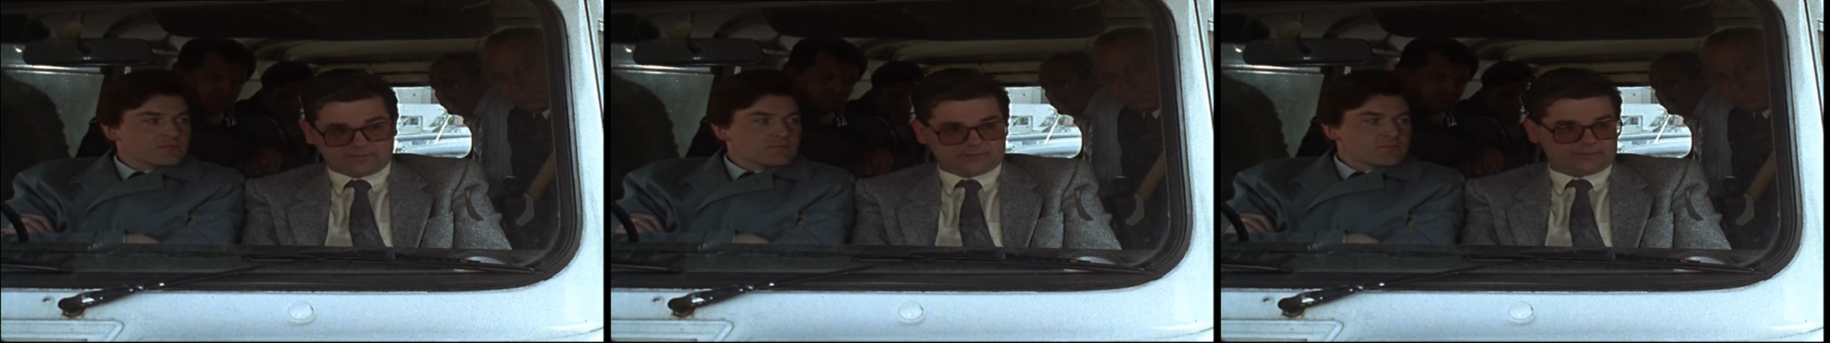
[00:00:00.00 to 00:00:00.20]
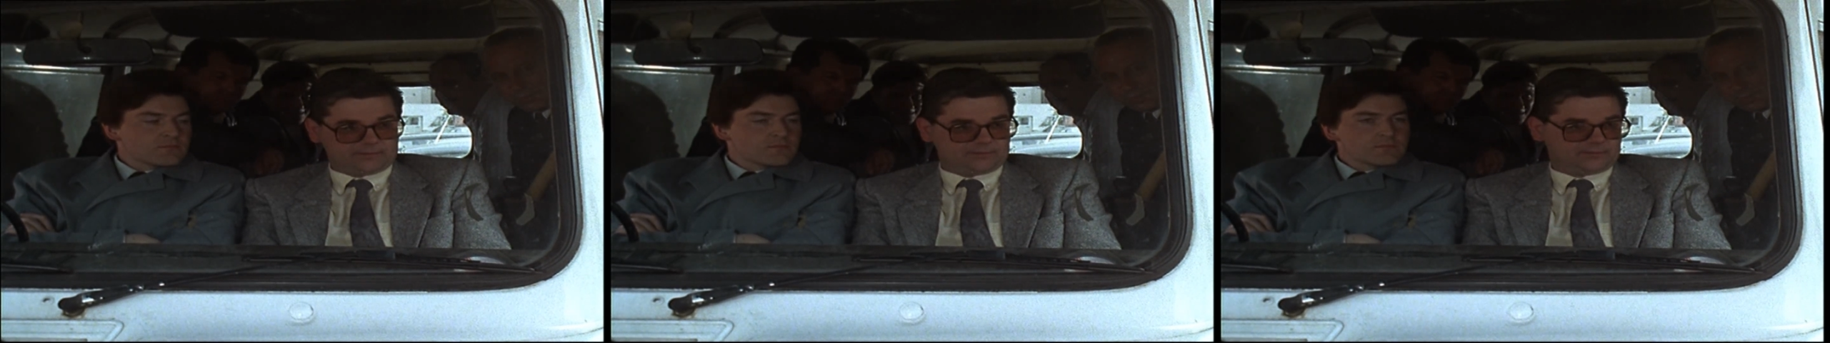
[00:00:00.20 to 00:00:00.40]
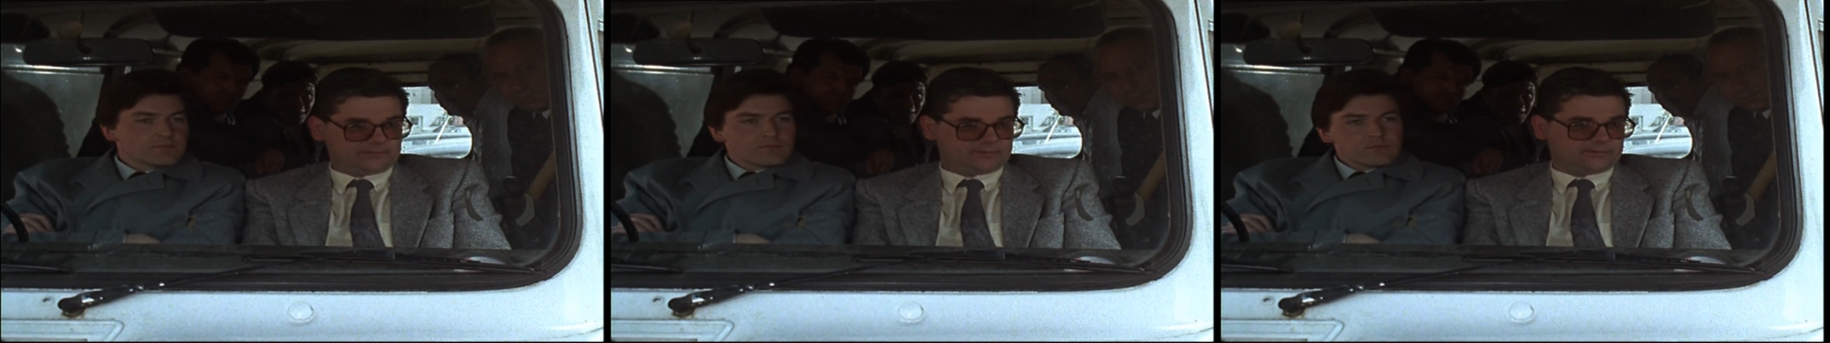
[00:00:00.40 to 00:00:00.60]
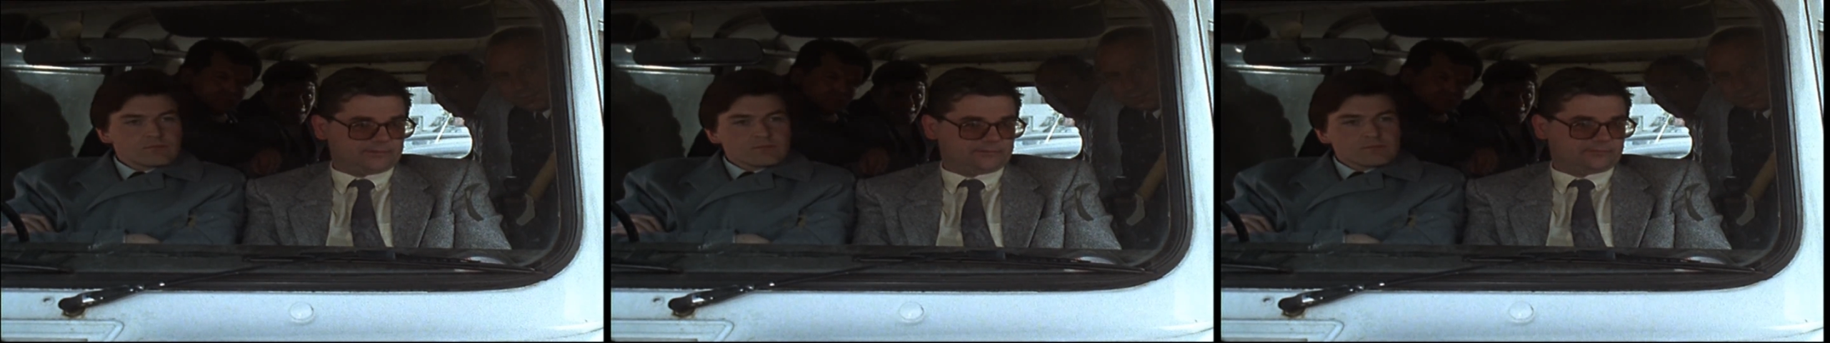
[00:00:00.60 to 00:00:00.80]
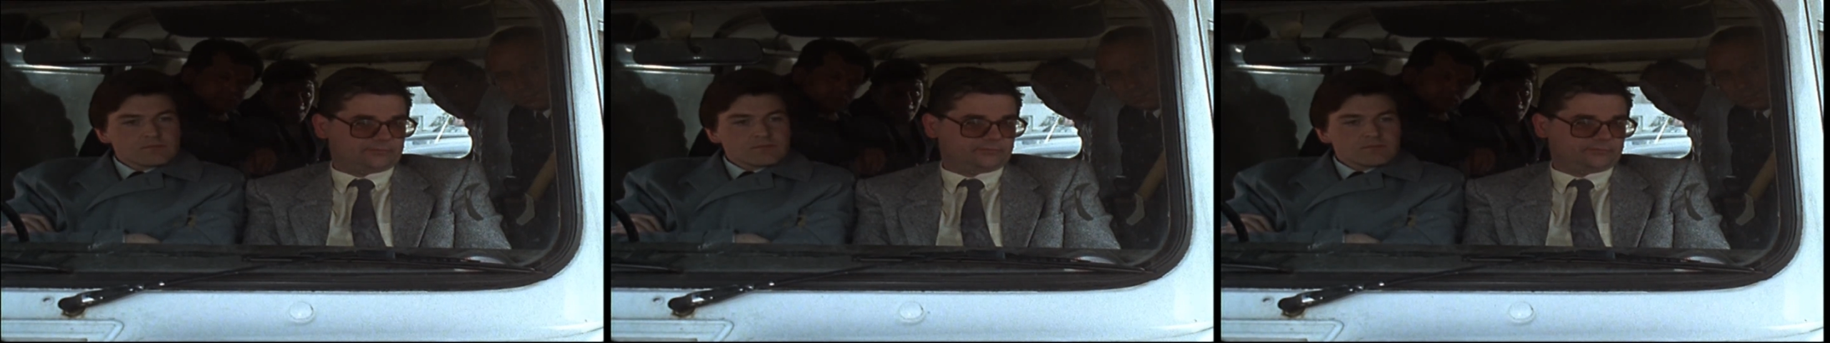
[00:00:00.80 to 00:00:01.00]

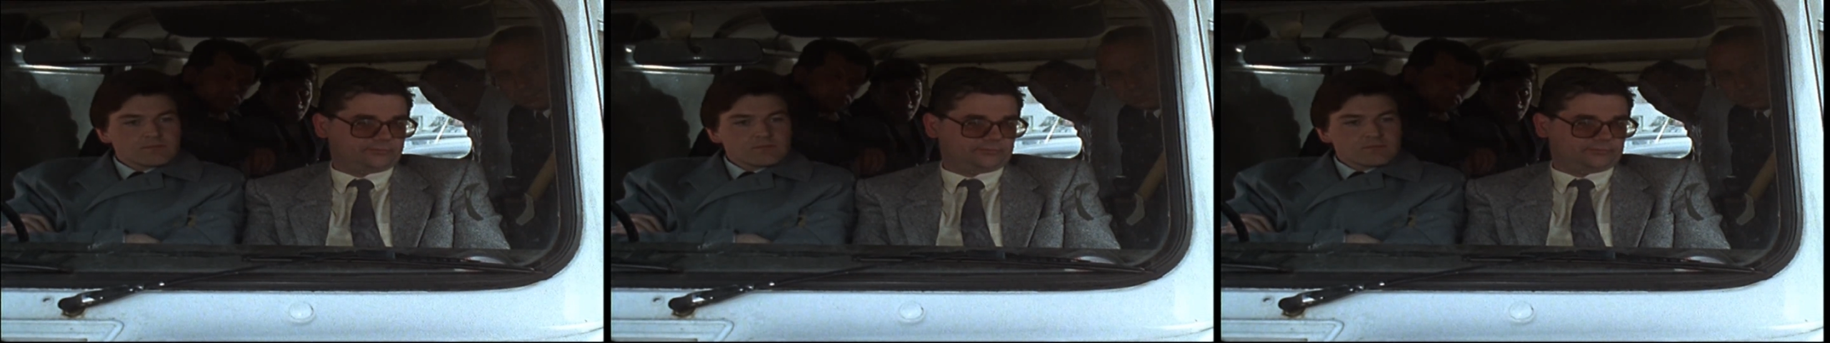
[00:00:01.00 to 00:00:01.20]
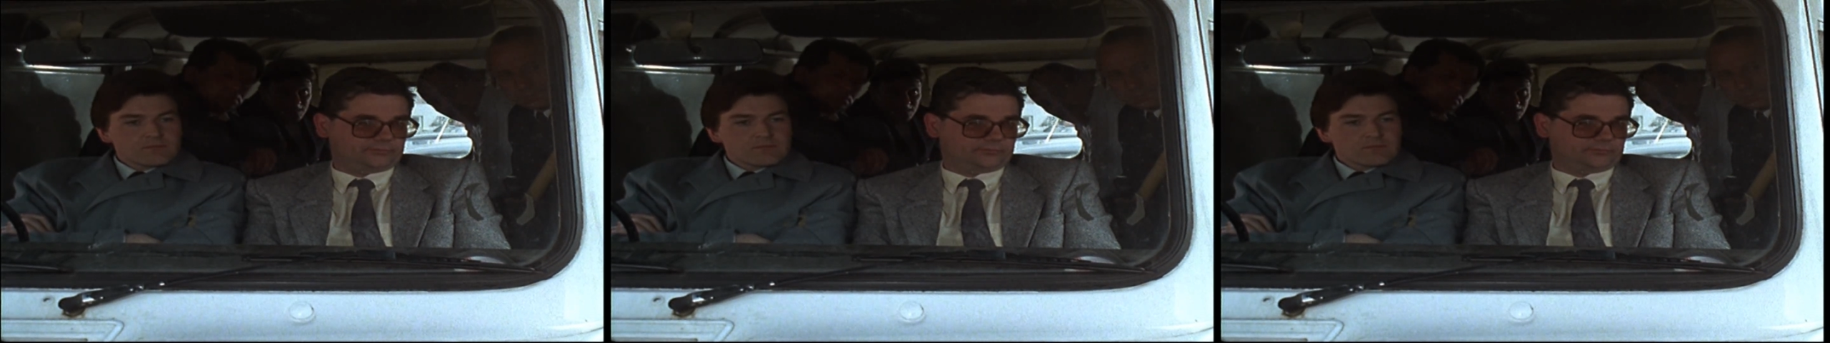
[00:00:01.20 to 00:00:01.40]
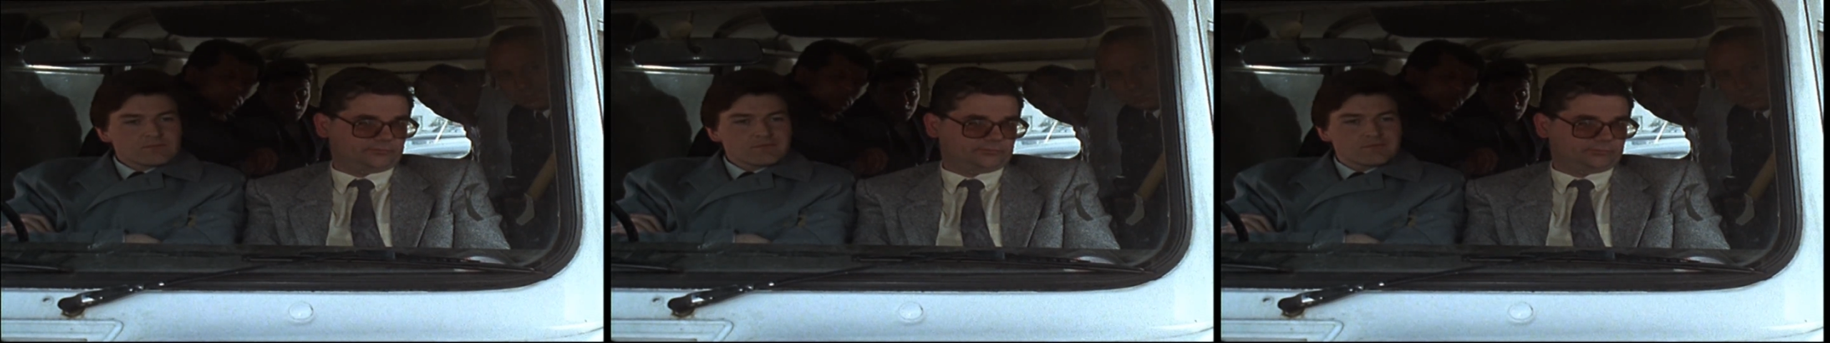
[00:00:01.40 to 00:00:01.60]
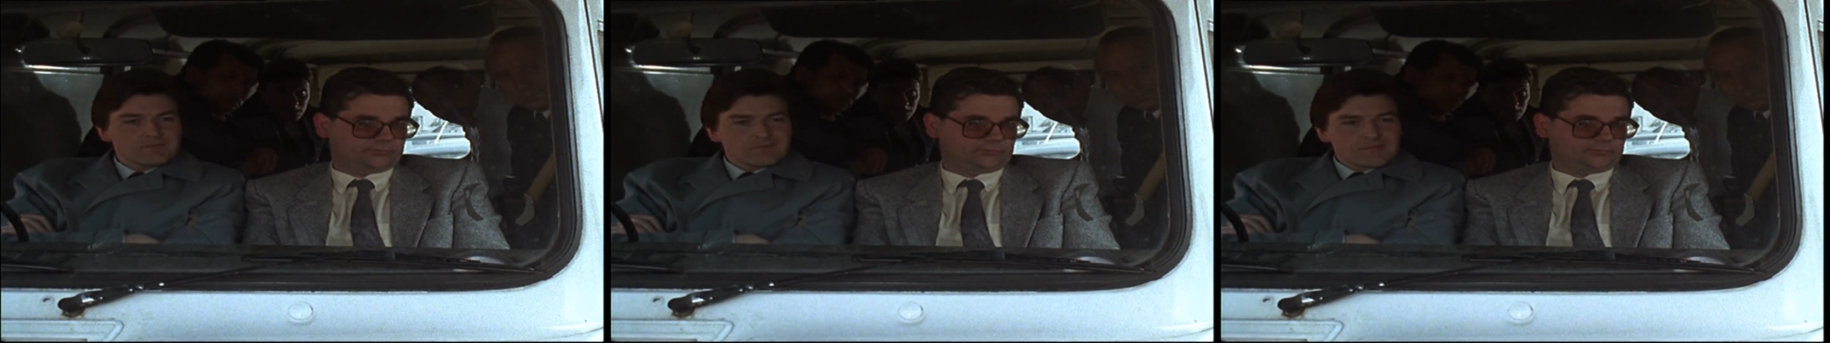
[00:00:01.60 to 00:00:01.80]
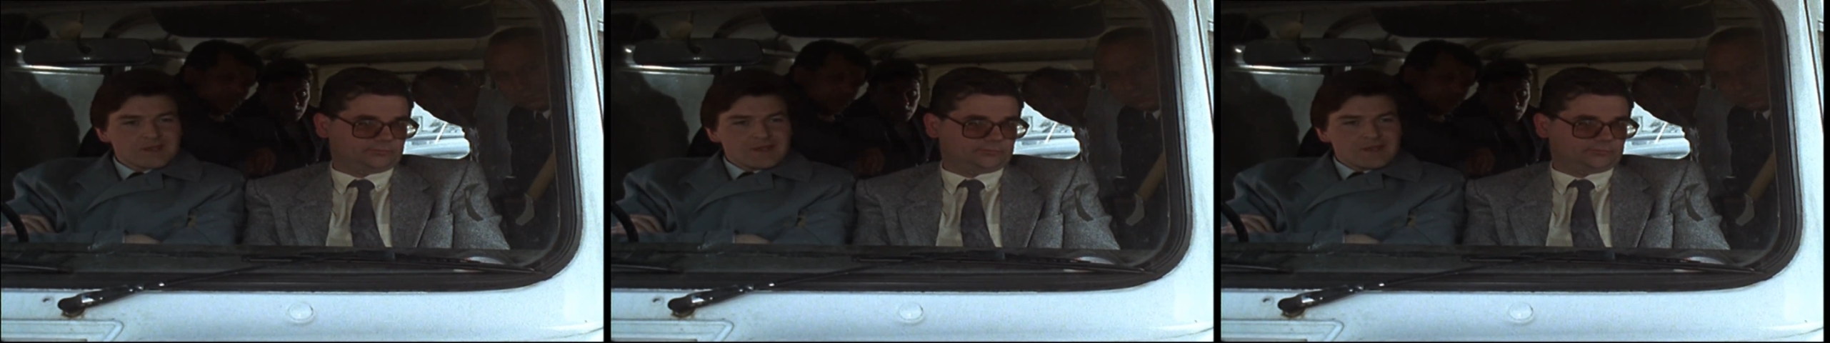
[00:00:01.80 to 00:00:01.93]
Nothing is said.